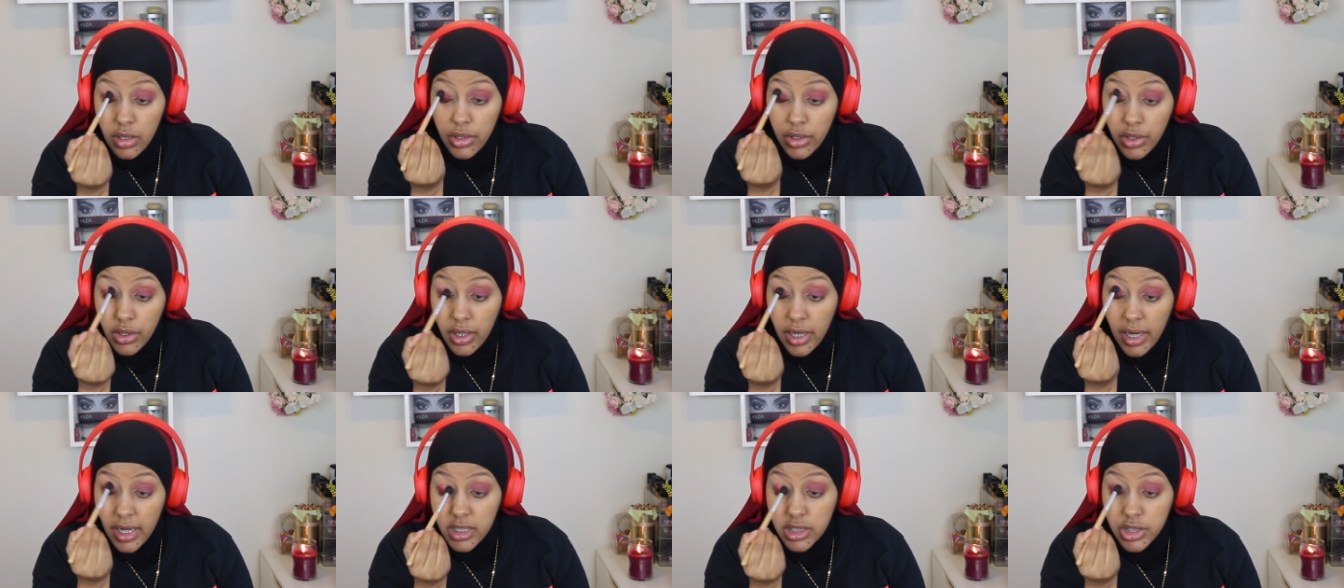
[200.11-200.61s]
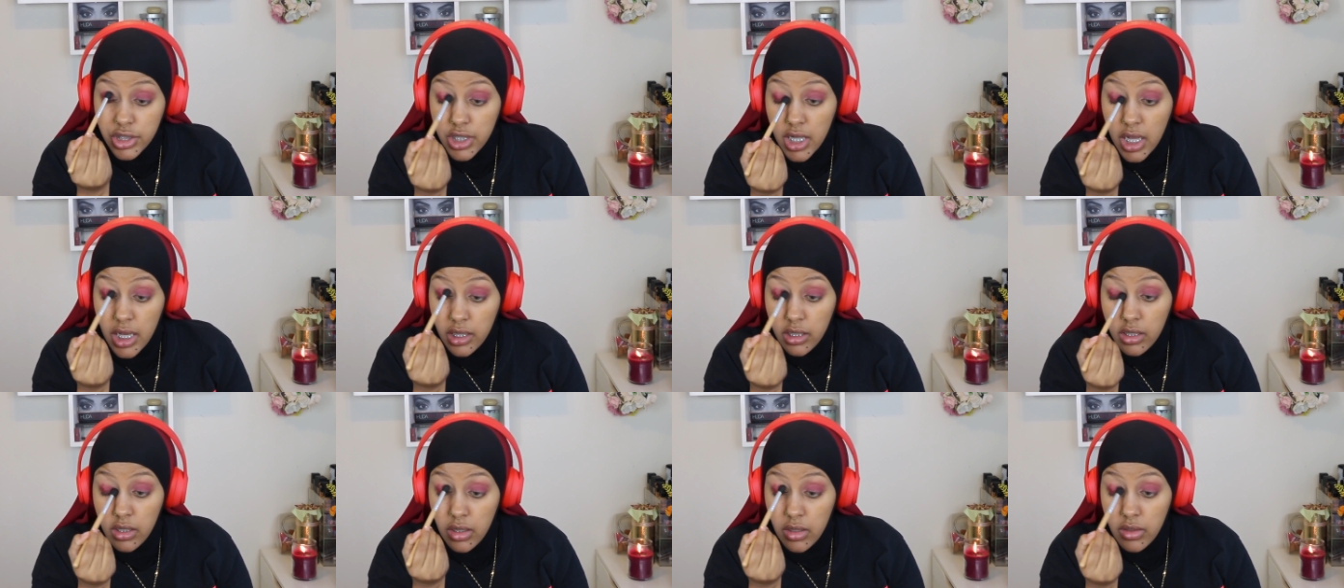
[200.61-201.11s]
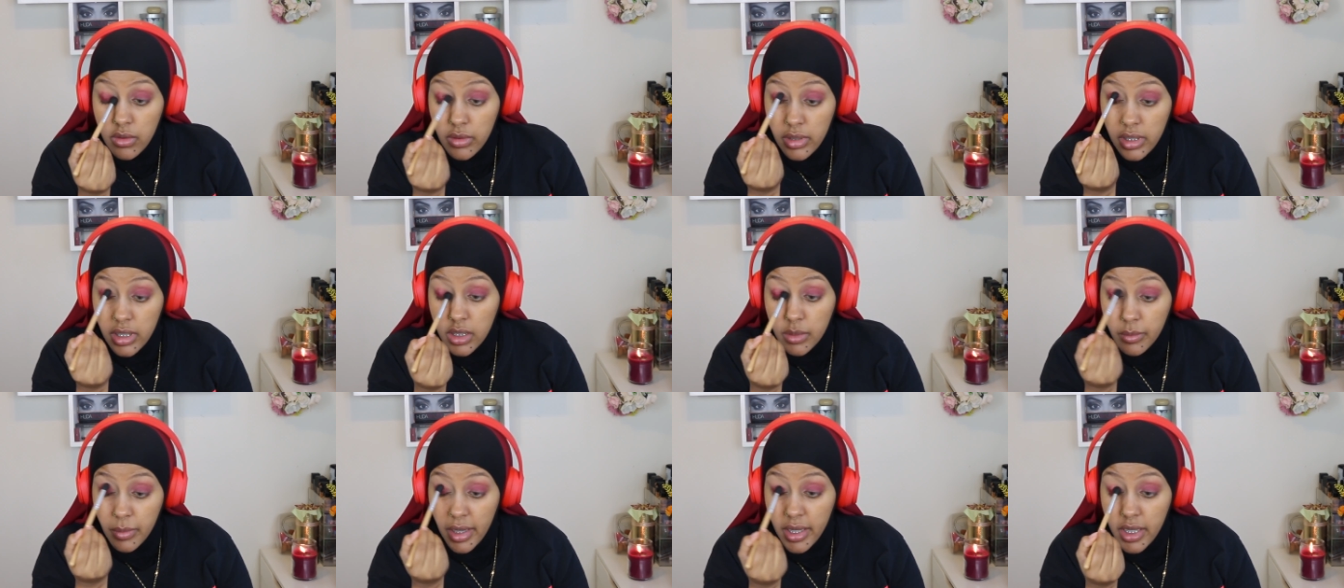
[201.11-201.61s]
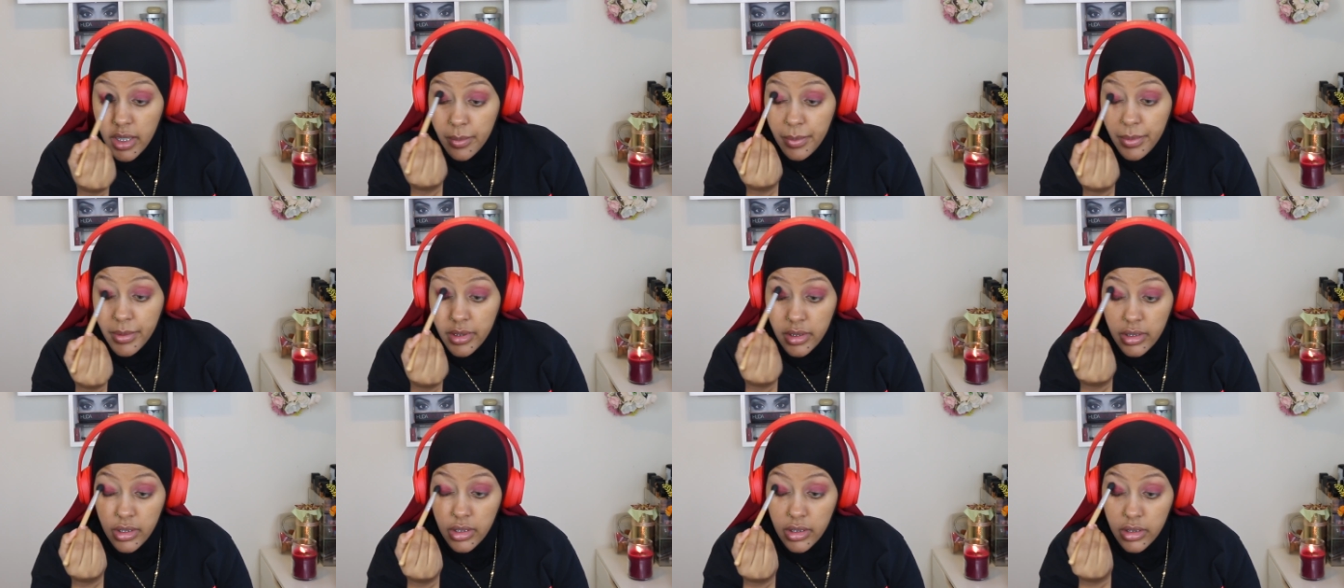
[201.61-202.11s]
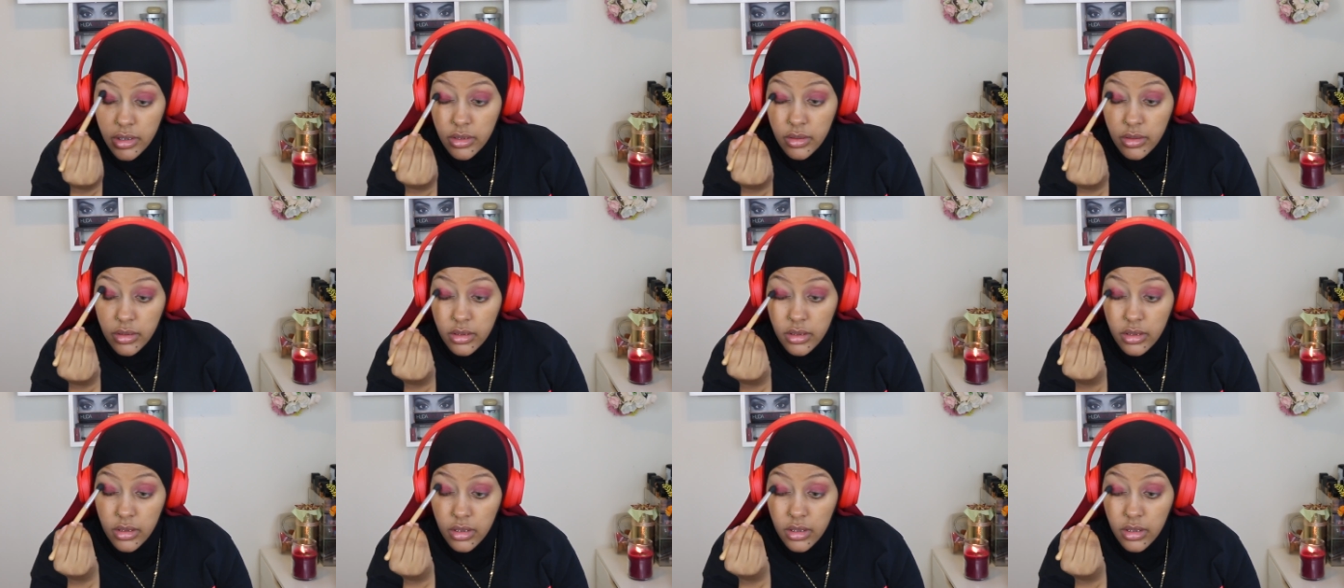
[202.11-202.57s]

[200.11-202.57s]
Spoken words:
your eyeshadow, in my opinion.